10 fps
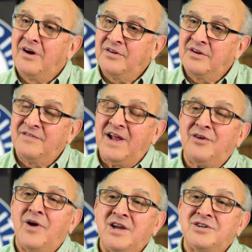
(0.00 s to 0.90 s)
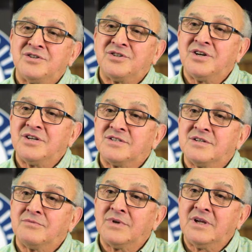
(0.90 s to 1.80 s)
on the evaluation sheets
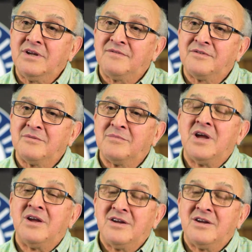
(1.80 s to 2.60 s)
that we give them